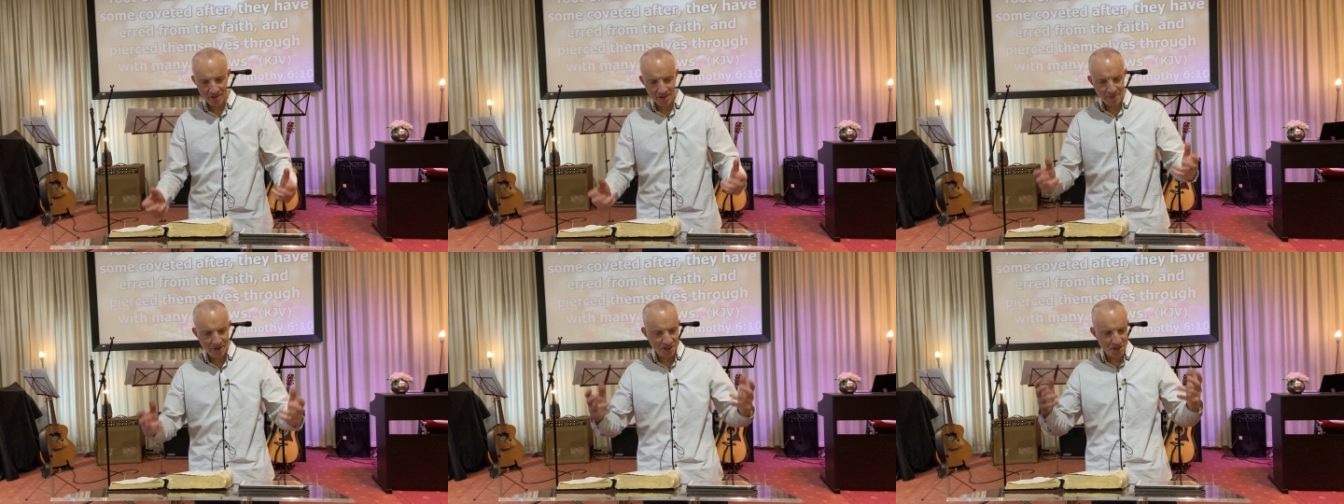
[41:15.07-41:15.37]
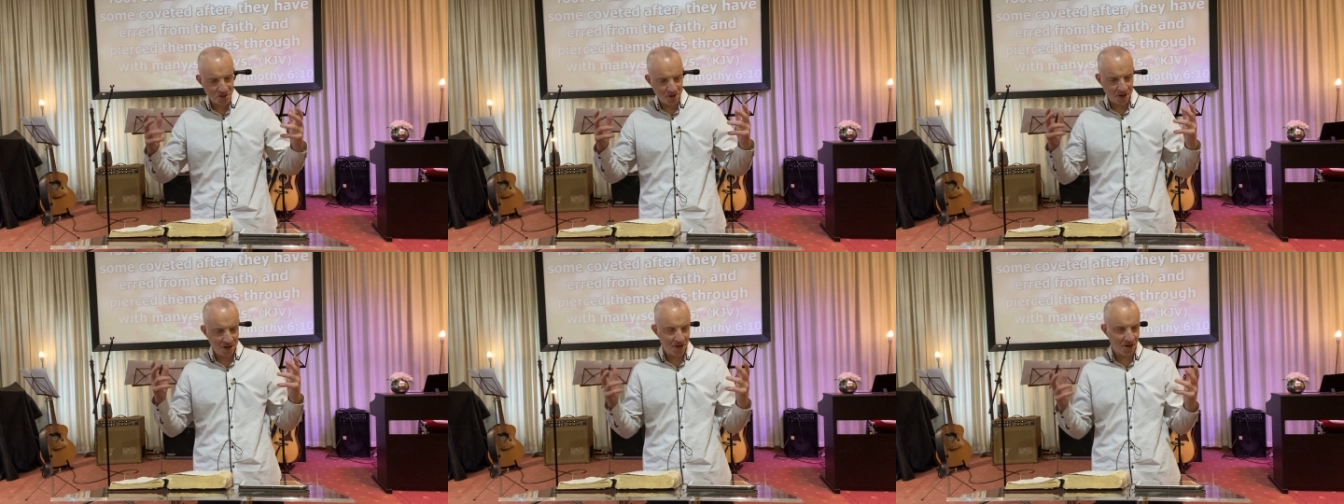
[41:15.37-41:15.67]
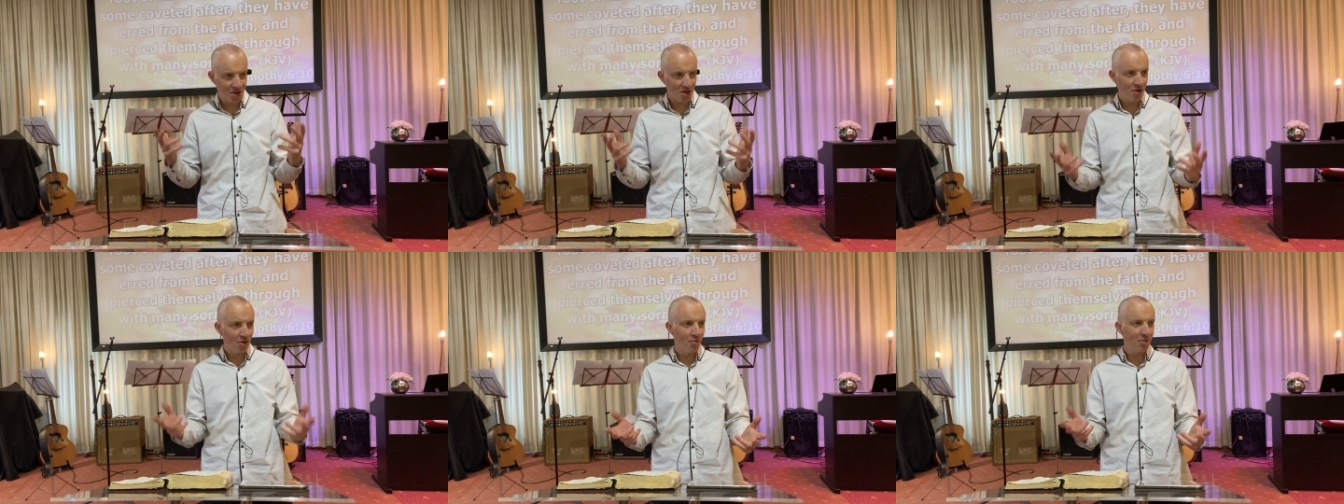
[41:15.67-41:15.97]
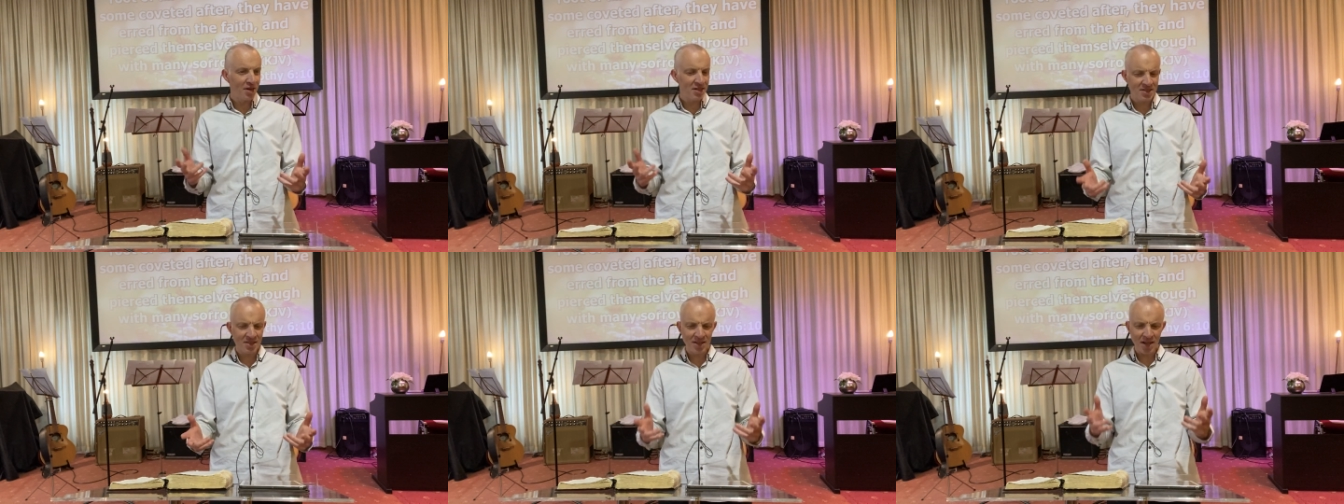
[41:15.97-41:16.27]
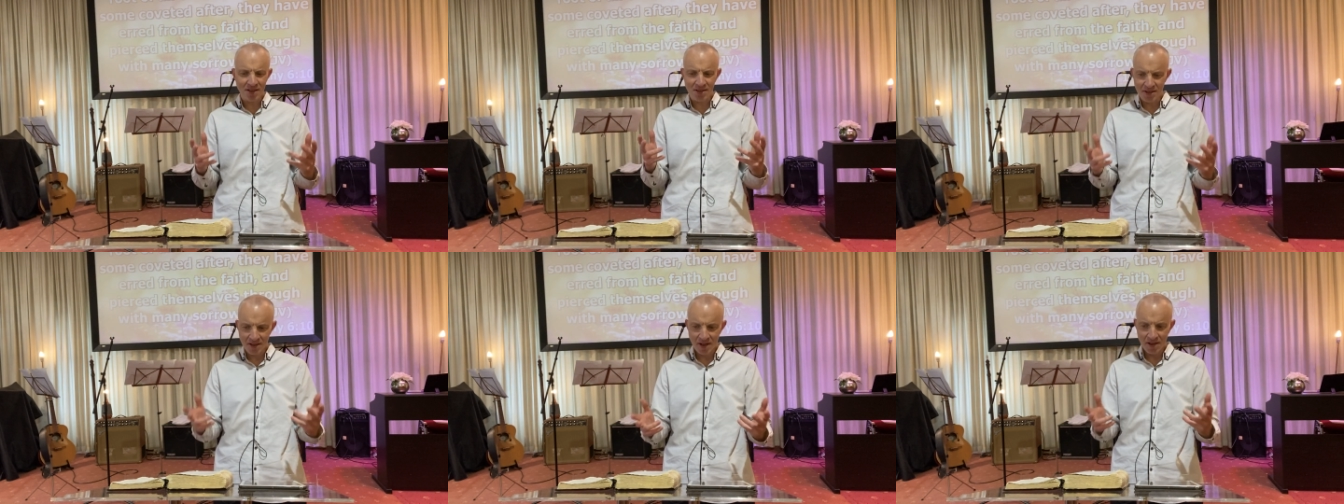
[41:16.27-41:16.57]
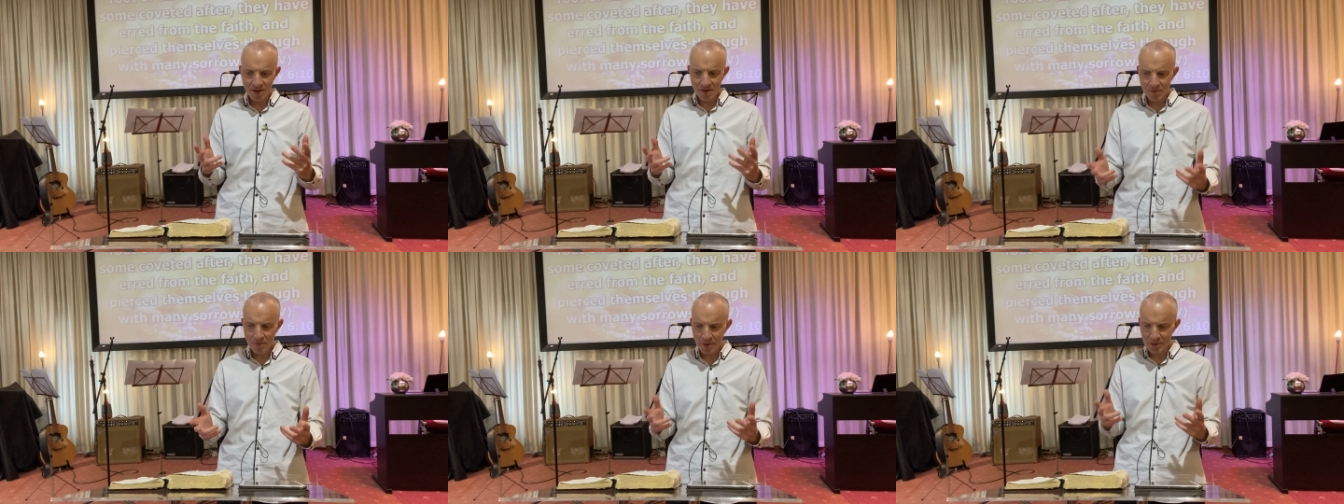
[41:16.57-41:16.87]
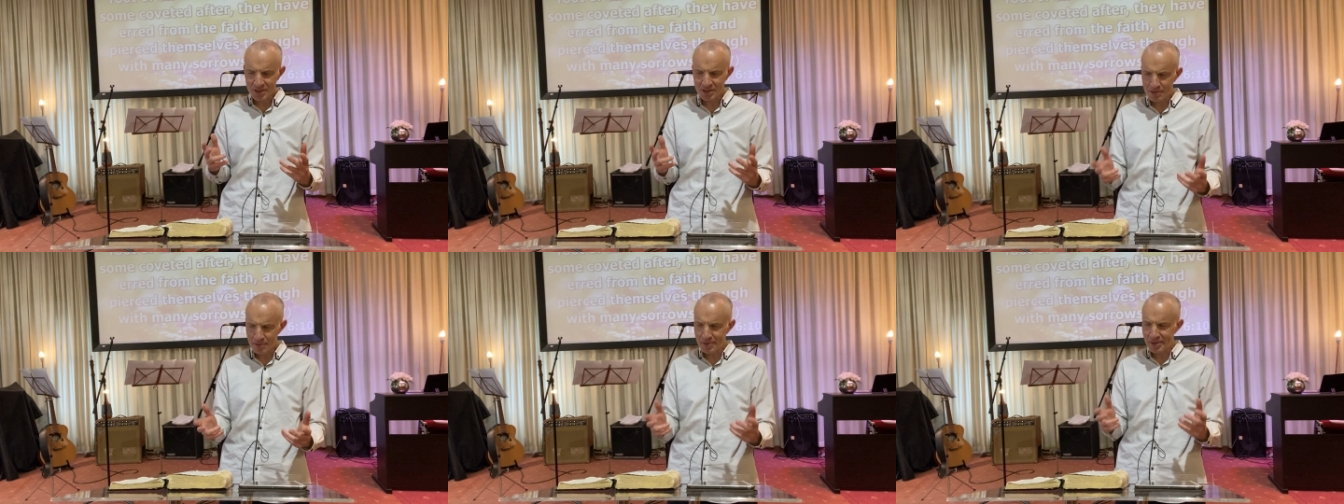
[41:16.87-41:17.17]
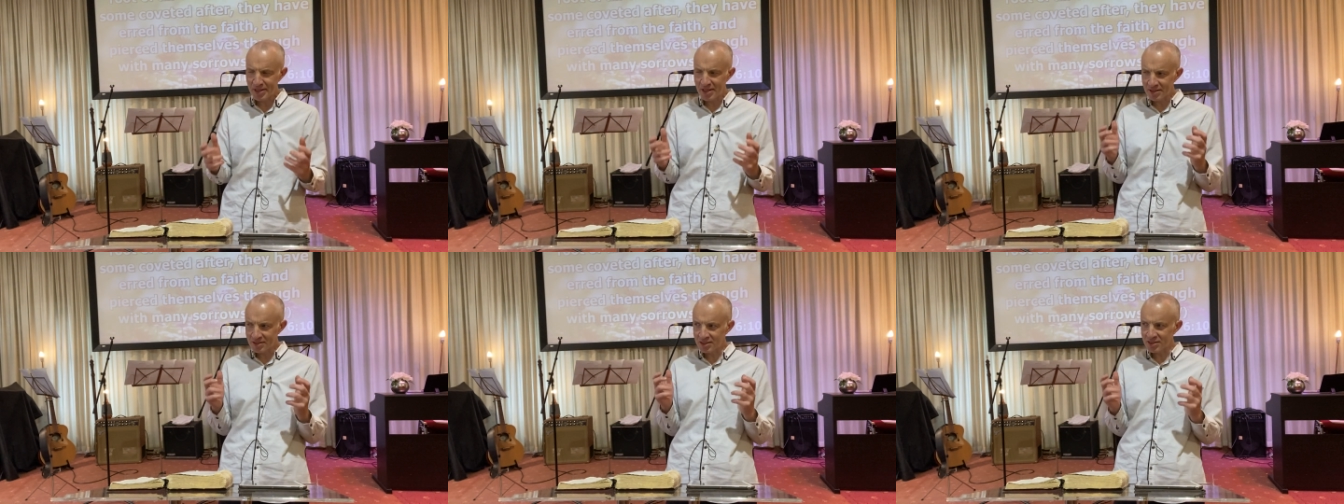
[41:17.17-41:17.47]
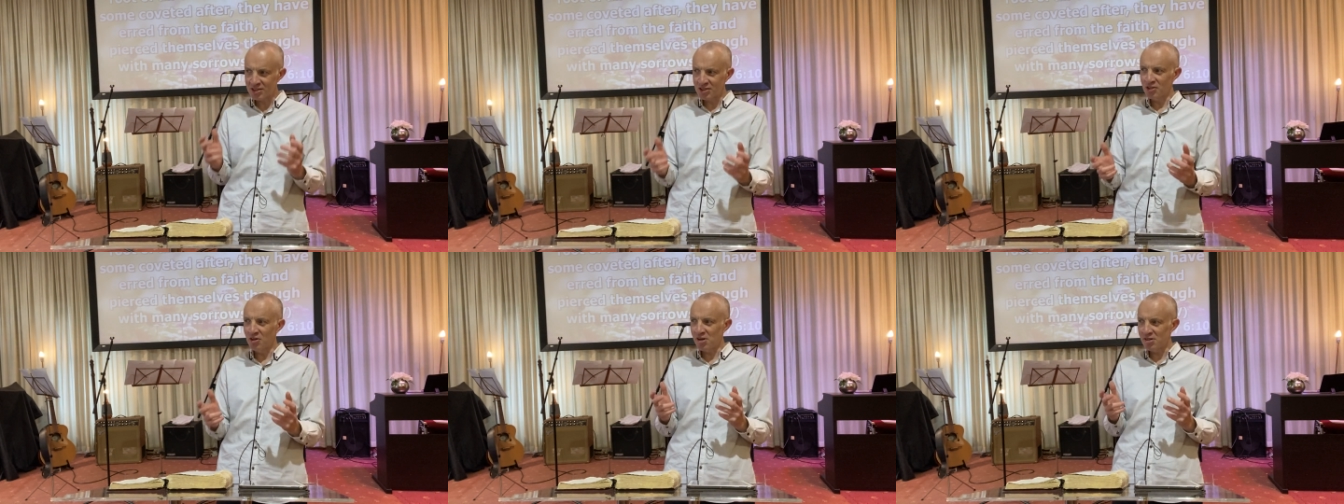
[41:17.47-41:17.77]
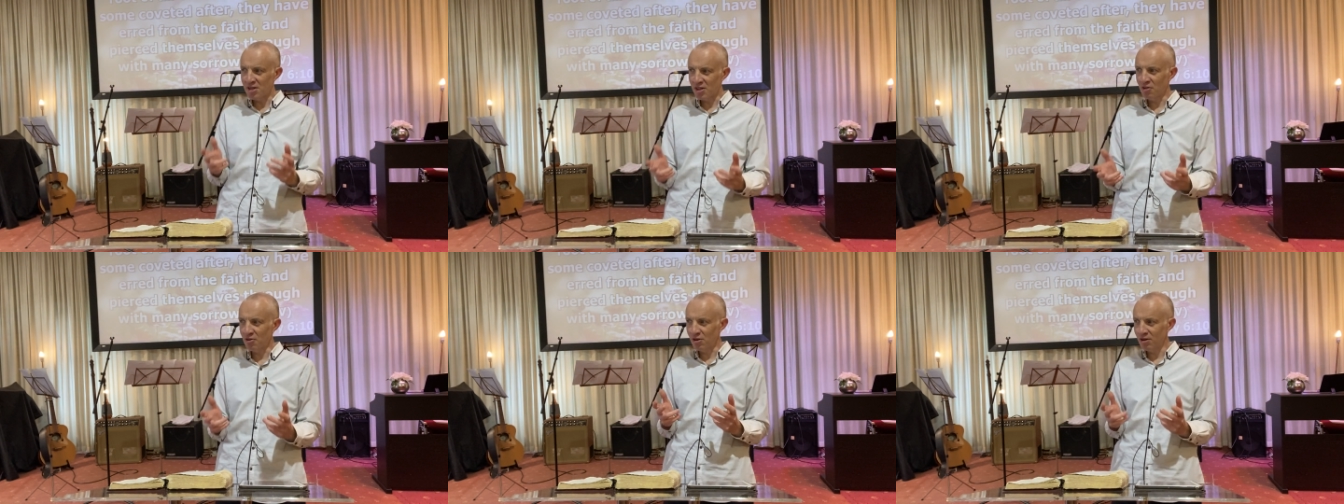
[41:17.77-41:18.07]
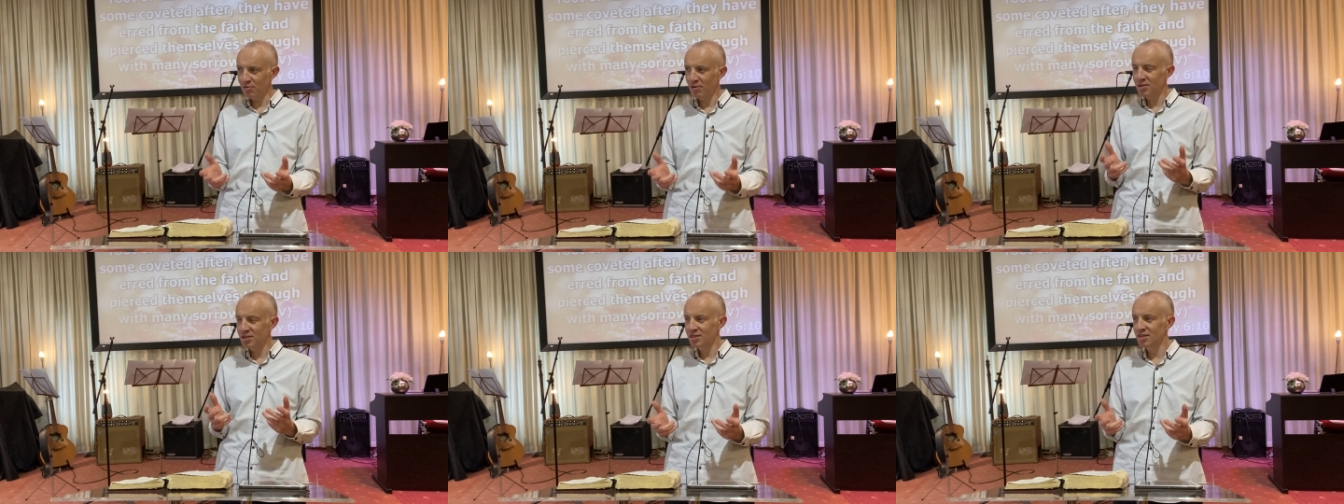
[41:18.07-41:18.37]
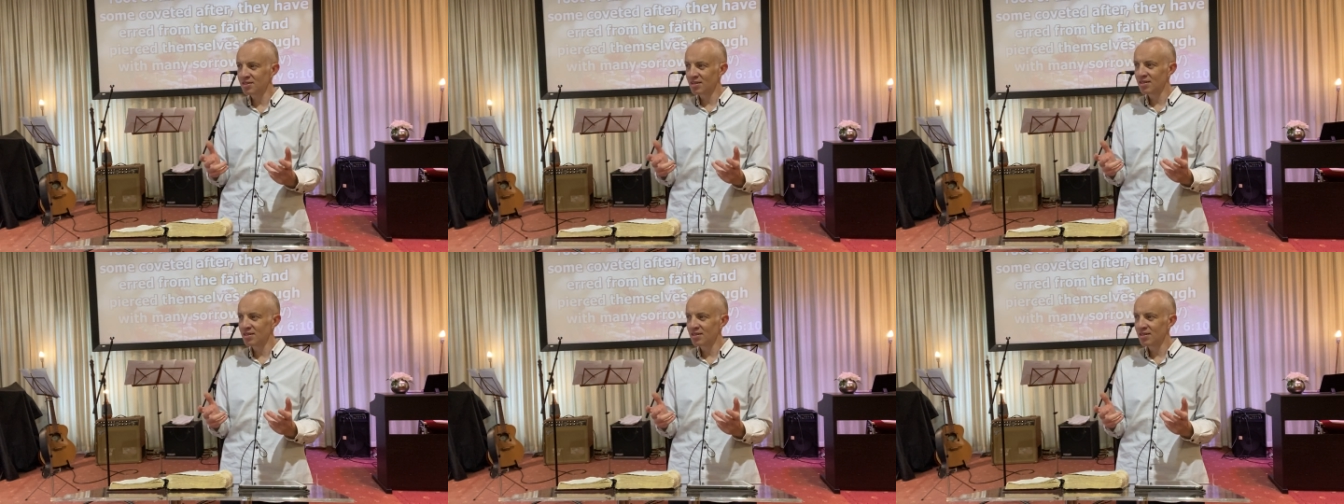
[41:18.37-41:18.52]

everything's turning to gold. But this is not this maybe not just as good as I thought it was.